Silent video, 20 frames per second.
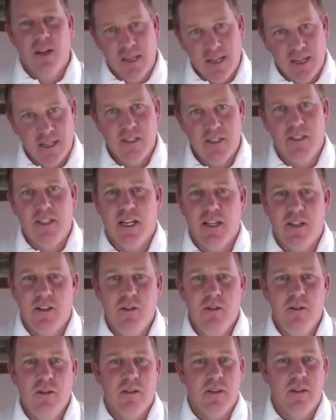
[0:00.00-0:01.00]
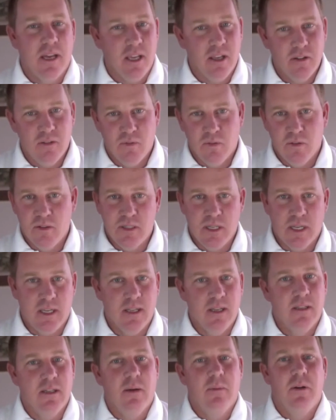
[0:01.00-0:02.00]
nice to chat to you. Thank you for
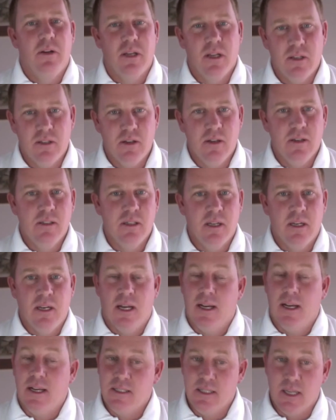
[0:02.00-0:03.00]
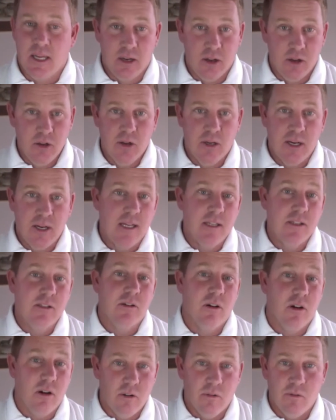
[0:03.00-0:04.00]
taking time to chat to us. And like I said, I know you guys
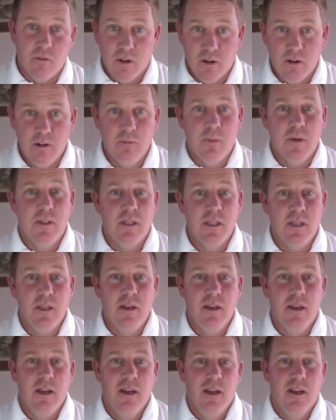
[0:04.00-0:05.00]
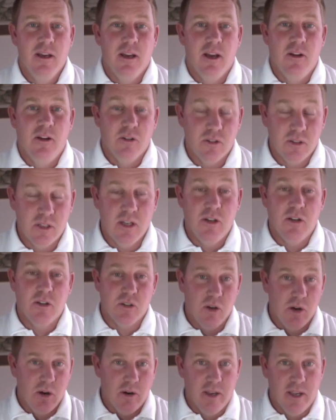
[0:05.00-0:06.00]
are very busy and your schedules
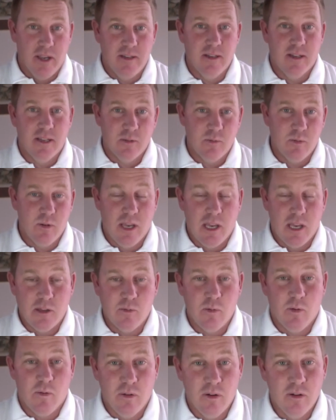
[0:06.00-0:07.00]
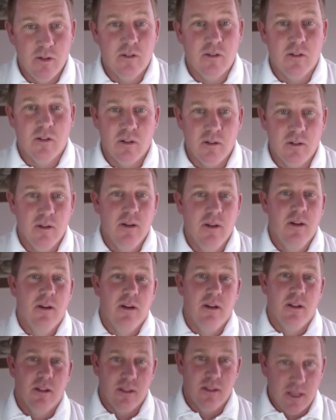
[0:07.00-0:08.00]
are hectic as we've heard. So
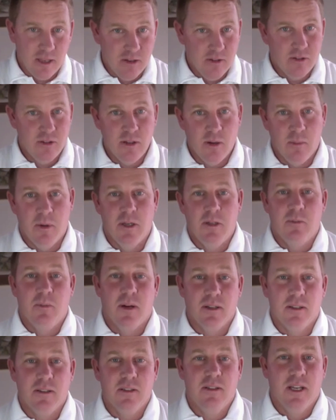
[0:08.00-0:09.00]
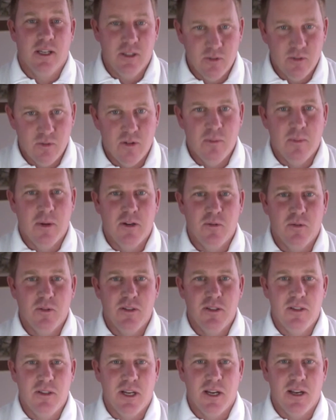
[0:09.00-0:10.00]
thank you so much, Mangs. Thanks very much for
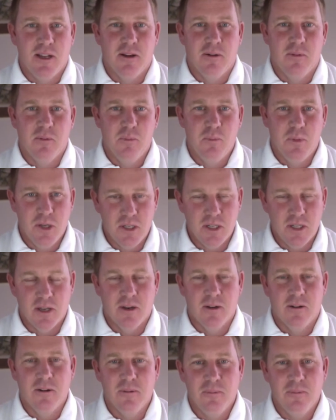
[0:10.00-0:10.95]
chatting. Appreciate it.